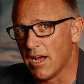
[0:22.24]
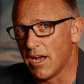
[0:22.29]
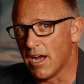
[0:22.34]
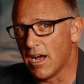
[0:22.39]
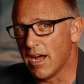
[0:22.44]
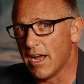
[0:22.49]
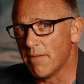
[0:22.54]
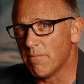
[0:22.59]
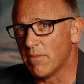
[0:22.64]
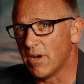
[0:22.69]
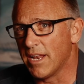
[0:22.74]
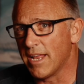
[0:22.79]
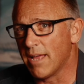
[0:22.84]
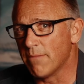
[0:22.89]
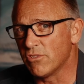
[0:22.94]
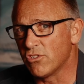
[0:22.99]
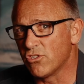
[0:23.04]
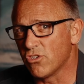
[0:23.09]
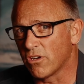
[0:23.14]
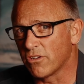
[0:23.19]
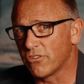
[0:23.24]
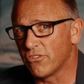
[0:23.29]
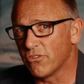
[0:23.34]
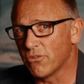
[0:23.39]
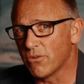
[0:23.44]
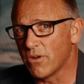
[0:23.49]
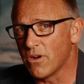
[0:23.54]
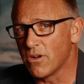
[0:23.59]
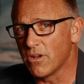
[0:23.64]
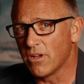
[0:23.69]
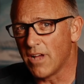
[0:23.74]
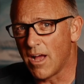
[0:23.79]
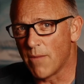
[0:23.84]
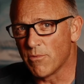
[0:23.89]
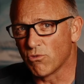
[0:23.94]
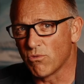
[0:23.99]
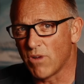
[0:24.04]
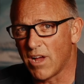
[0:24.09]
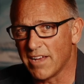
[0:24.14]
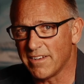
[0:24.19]
Hi, my name's Jock Serong. I'm a
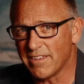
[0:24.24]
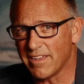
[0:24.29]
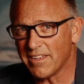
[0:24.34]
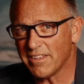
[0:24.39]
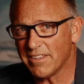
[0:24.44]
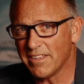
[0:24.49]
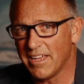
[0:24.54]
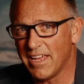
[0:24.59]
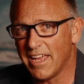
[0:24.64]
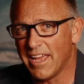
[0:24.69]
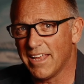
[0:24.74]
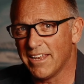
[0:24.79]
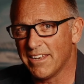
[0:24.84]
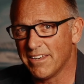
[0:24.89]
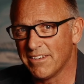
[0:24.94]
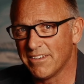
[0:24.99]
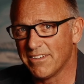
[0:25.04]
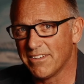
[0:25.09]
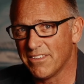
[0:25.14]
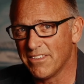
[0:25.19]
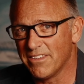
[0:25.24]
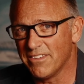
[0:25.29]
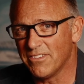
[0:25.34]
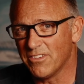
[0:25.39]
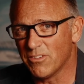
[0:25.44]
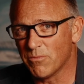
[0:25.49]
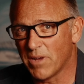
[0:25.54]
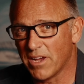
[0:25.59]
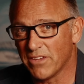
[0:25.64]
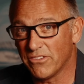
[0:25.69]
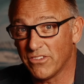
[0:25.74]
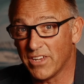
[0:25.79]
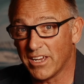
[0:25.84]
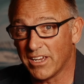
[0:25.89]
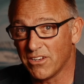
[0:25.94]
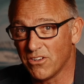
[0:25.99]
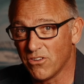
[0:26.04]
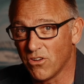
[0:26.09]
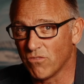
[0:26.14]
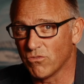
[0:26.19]
writer, and this is my
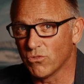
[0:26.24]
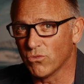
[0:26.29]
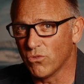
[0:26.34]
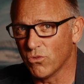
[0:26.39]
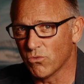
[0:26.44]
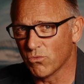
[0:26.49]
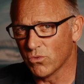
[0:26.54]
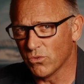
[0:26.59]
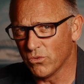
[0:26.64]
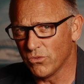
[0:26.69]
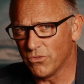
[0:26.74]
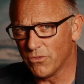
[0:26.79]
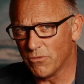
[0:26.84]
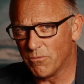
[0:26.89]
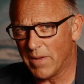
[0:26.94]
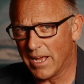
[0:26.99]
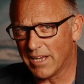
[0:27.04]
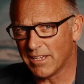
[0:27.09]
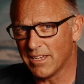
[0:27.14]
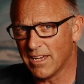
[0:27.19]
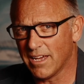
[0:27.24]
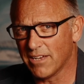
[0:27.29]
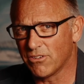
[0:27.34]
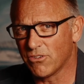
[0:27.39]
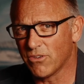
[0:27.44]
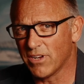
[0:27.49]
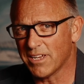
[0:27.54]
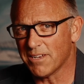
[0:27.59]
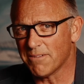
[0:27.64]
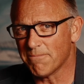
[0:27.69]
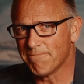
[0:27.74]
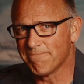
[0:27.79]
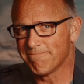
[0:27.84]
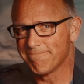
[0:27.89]
second novel, The Rules of Backyard Cricket.